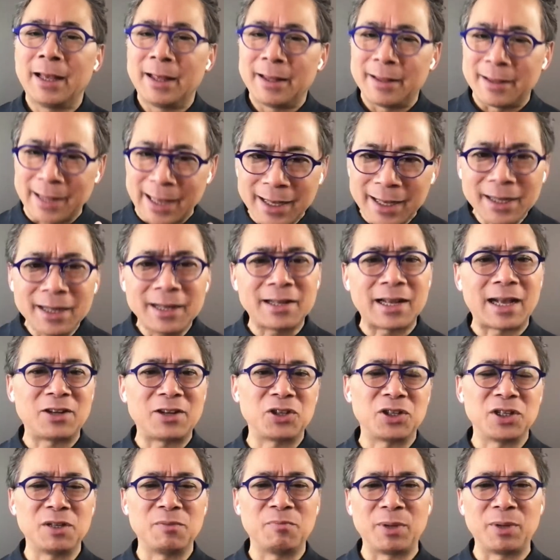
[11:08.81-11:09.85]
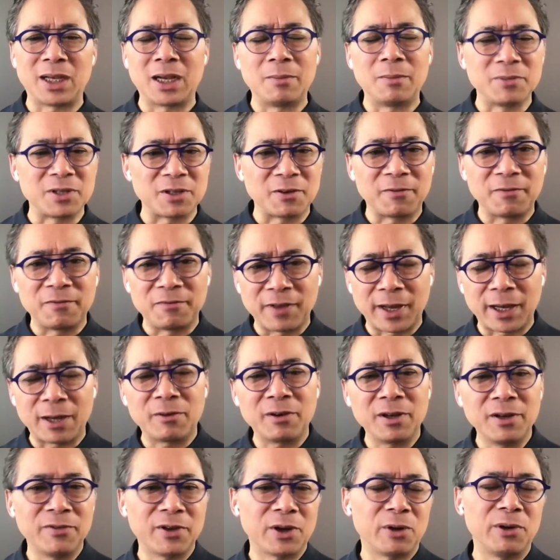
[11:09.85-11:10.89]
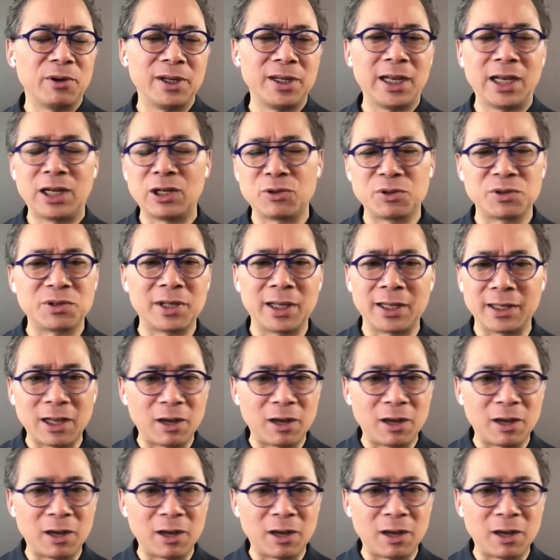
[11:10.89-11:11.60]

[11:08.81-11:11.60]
Then it actually becomes a very, very dangerous thing.